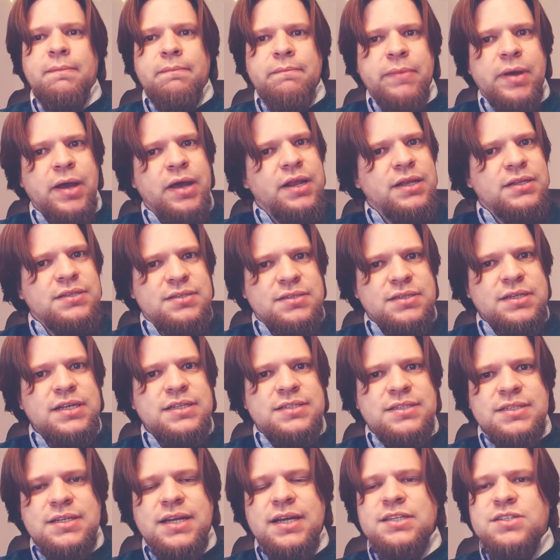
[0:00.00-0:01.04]
But it's
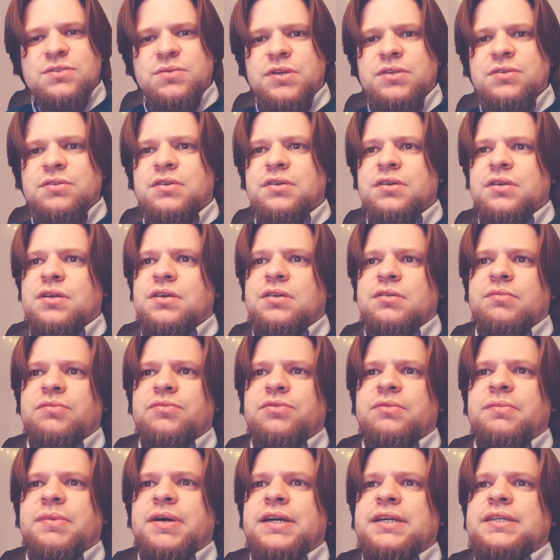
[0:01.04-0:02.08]
it's nice when you can
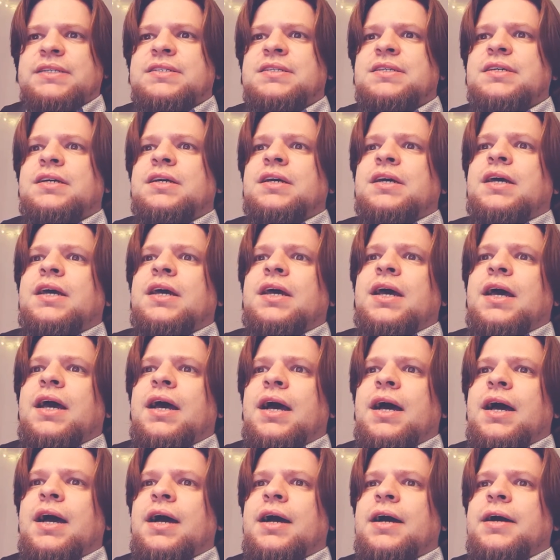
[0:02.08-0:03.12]
compromise.
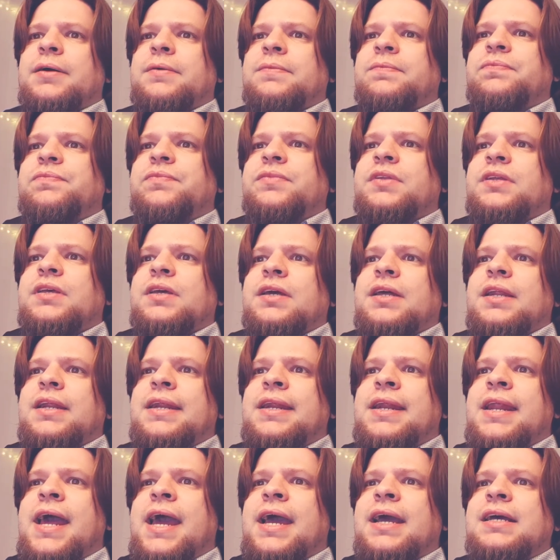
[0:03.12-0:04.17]
Um,
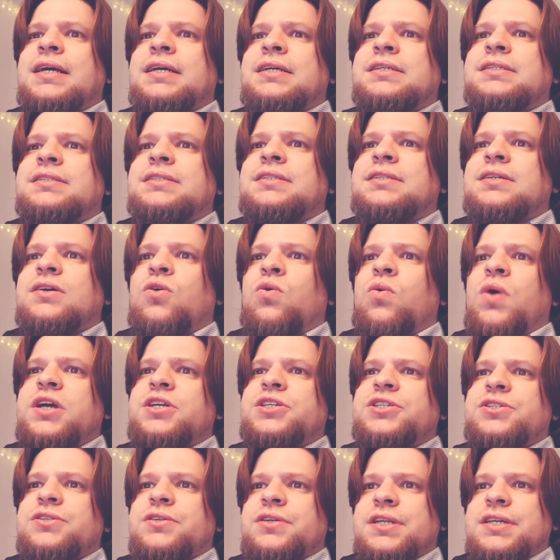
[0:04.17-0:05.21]
next
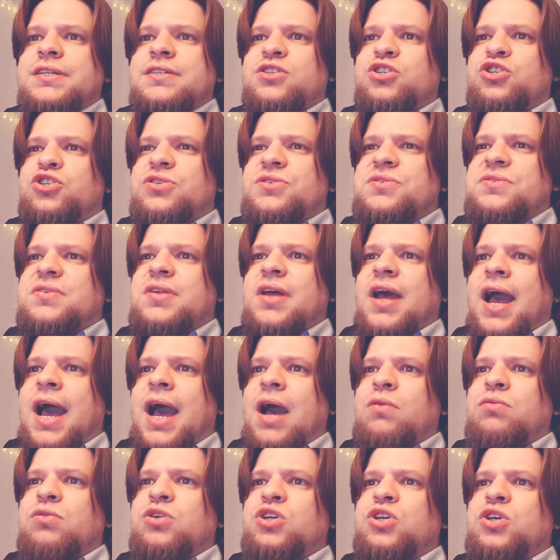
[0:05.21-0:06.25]
question is just
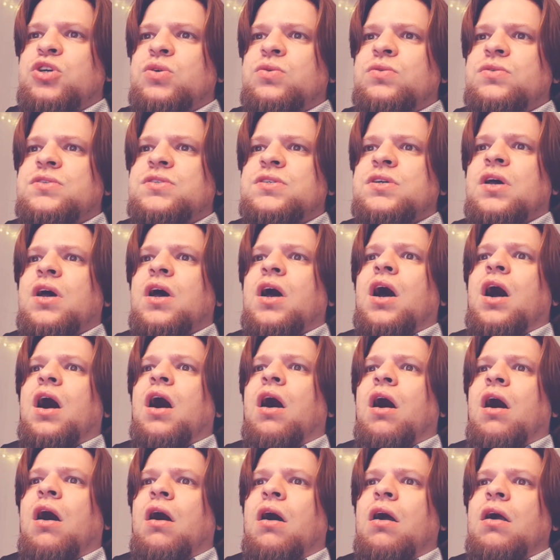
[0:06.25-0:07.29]
how cute
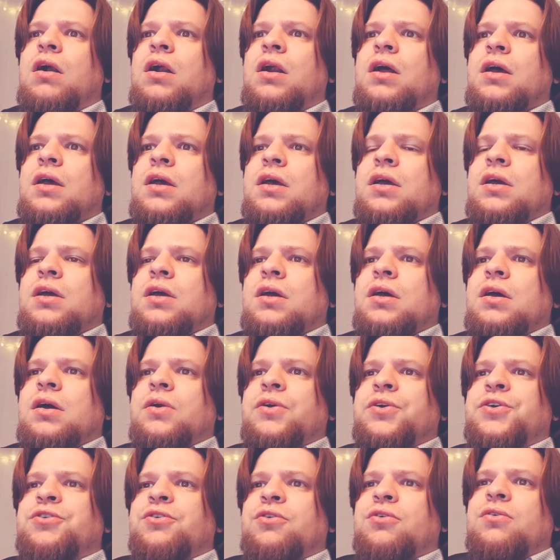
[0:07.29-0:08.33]
are
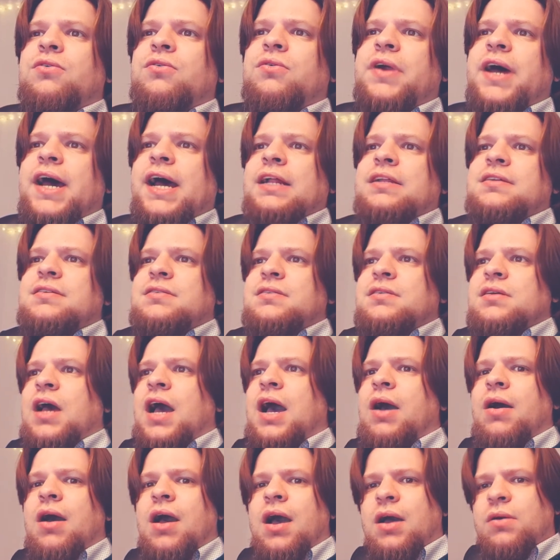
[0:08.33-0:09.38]
your rats.
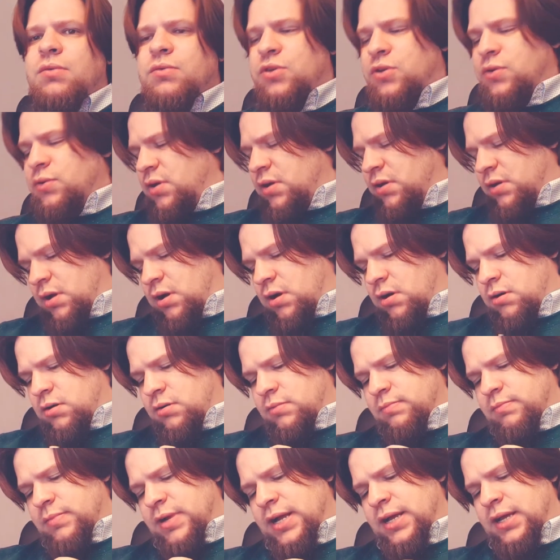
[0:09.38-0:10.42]
How, how cute
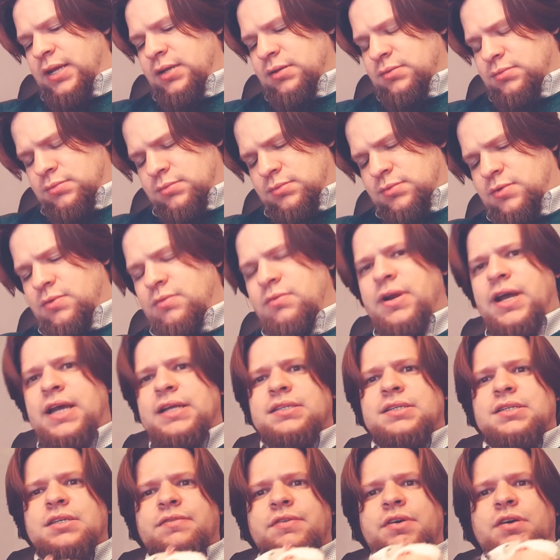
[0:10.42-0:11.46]
are my
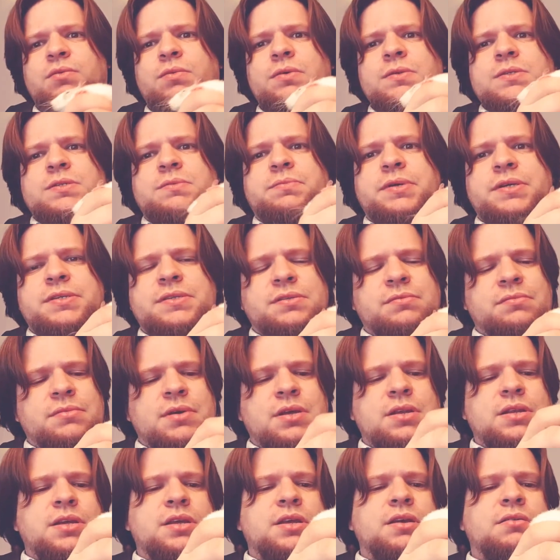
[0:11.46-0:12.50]
rats? I've got one
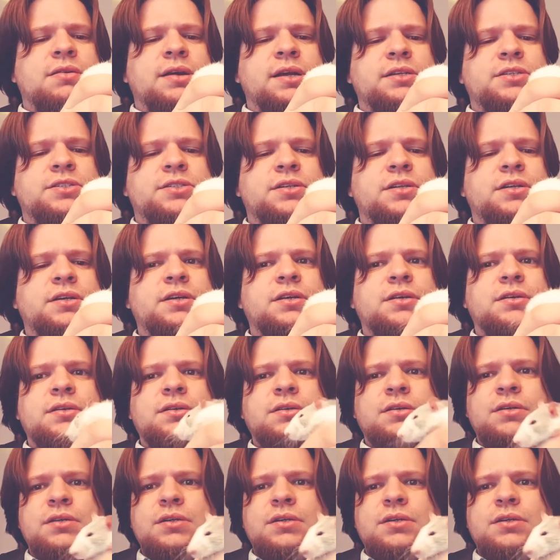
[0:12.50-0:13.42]
specimen here actually.